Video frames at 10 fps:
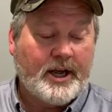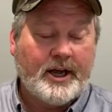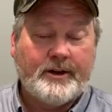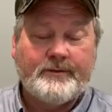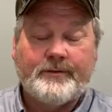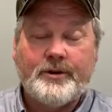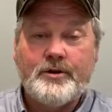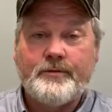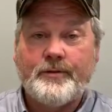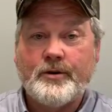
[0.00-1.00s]
And for
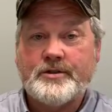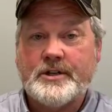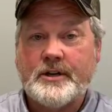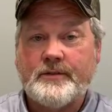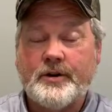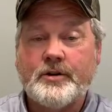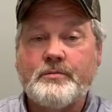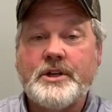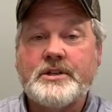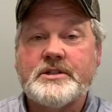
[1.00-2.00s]
you folks that have heard
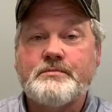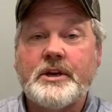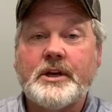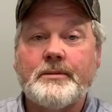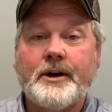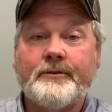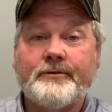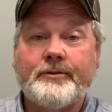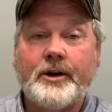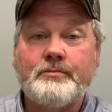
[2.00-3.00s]
me speak about
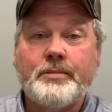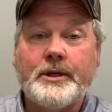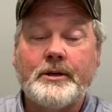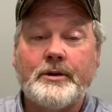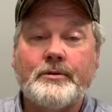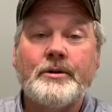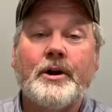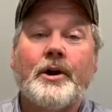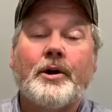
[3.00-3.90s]
Fred Below,